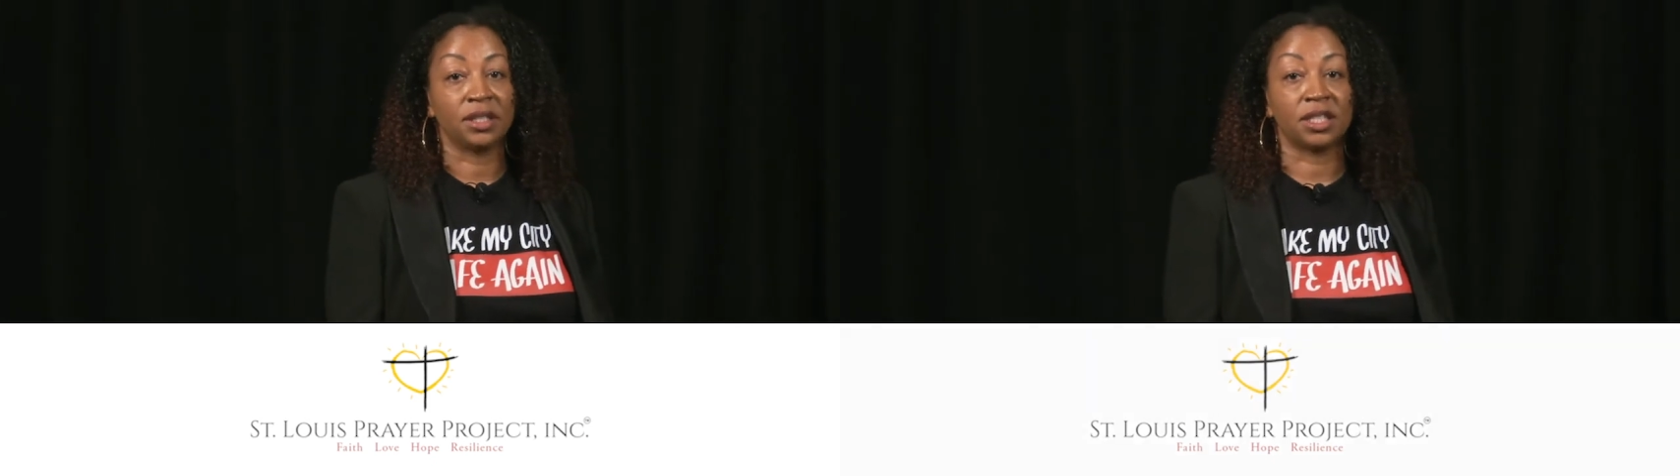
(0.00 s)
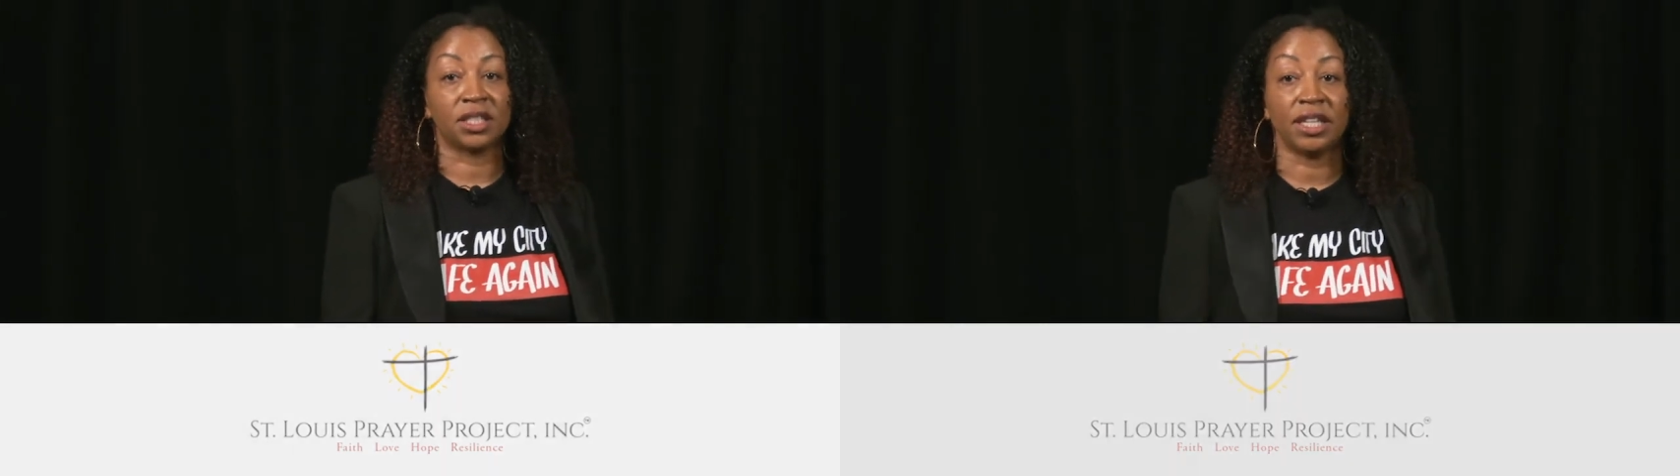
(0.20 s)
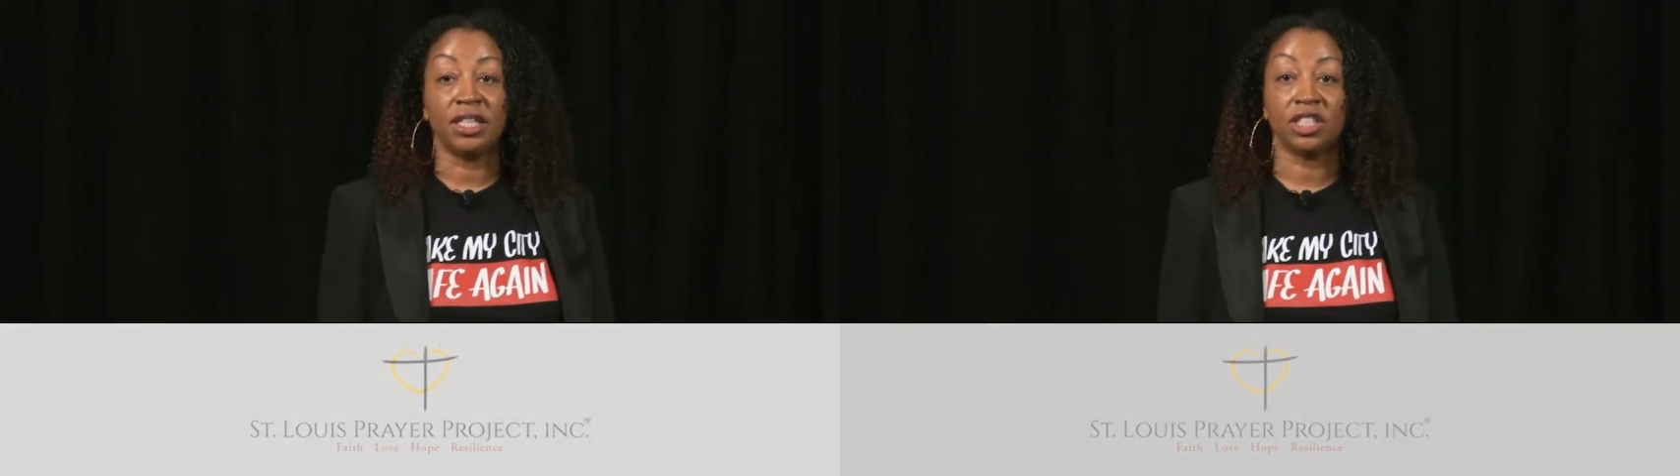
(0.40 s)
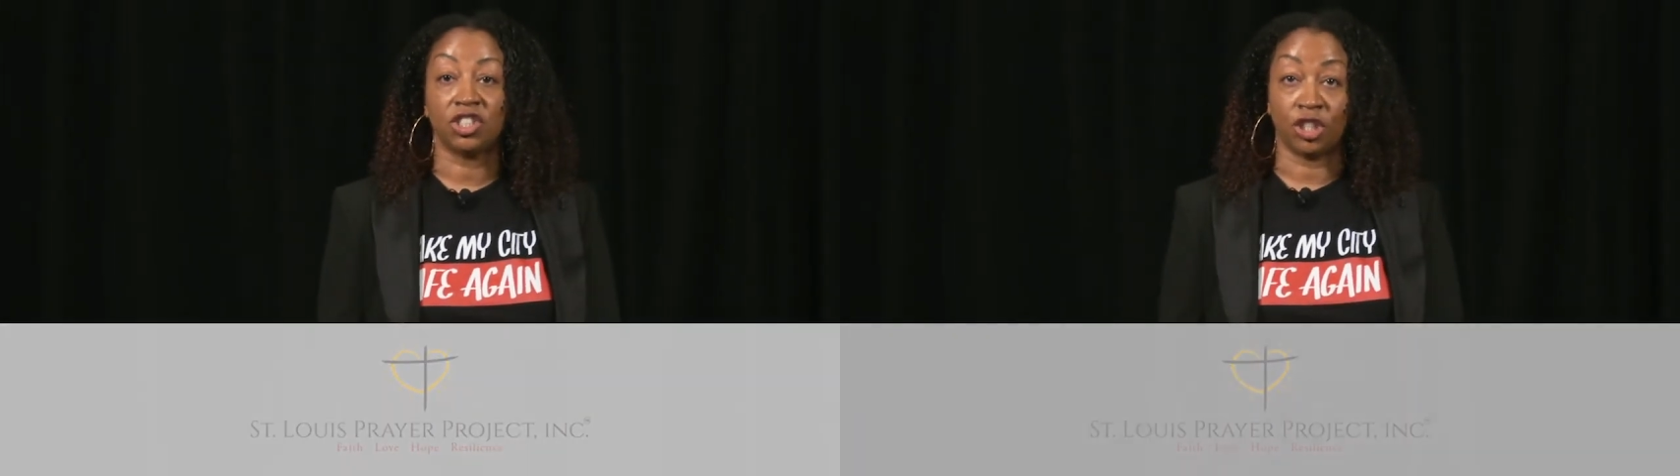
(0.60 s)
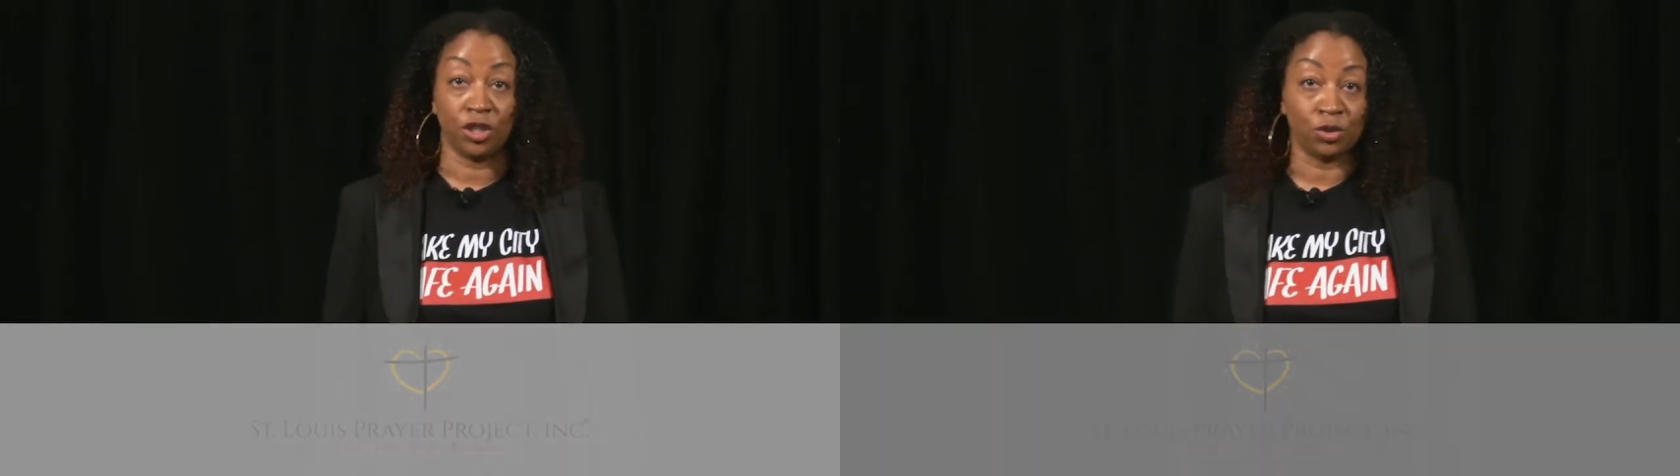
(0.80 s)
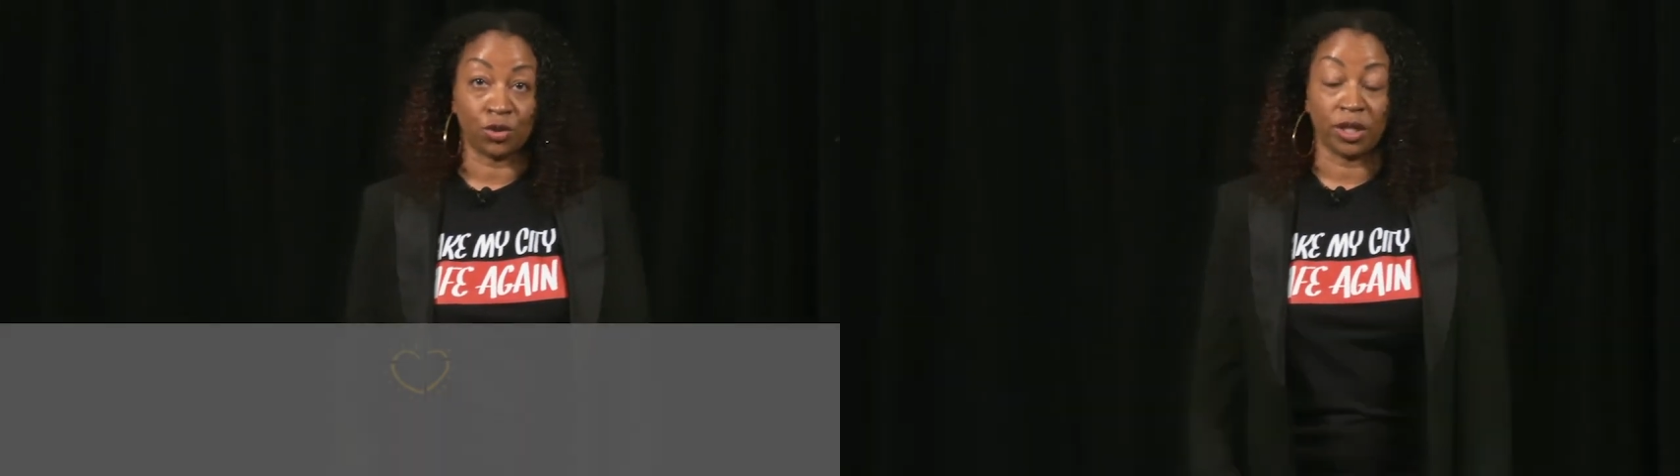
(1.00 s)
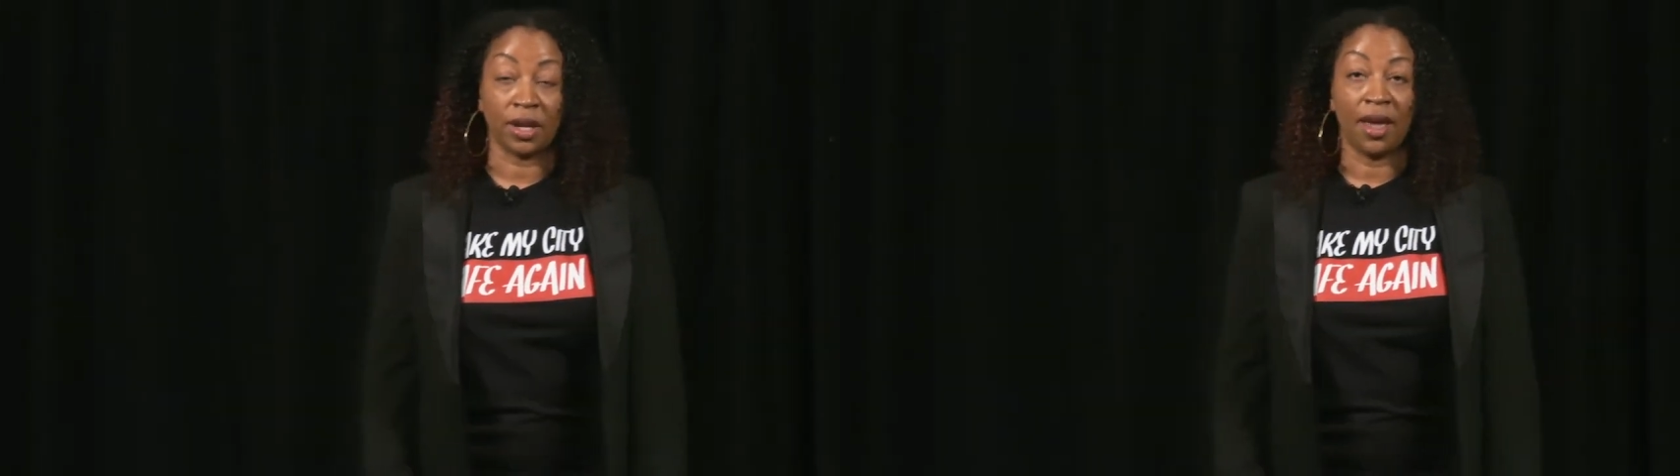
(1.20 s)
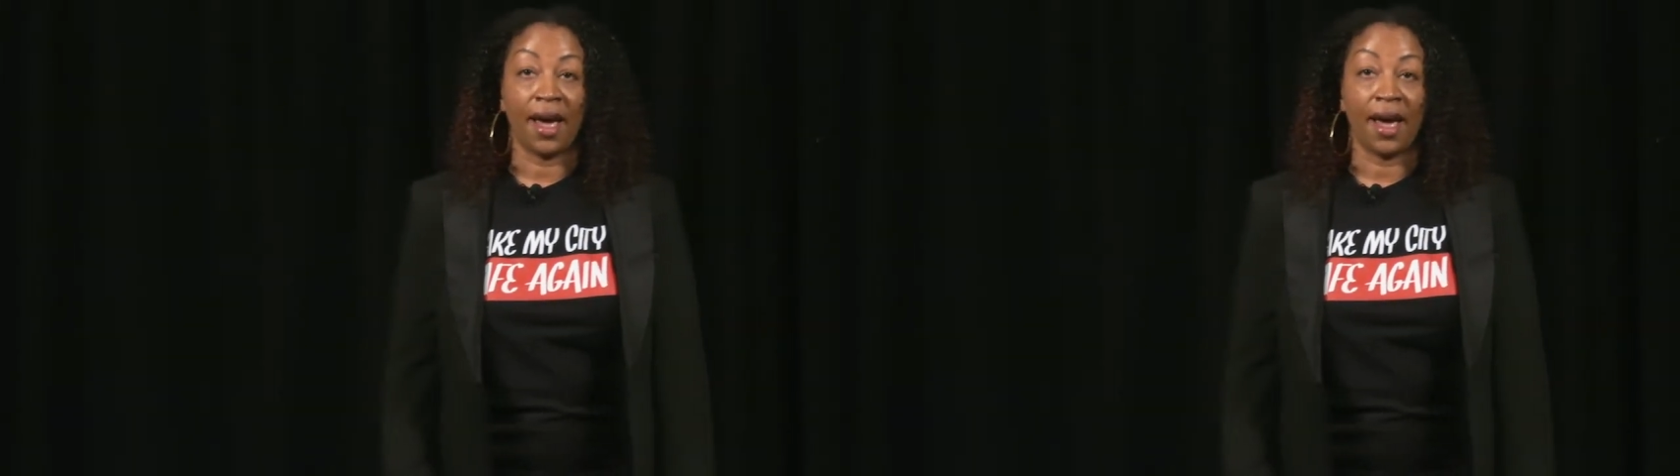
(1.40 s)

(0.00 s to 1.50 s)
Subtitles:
To teach children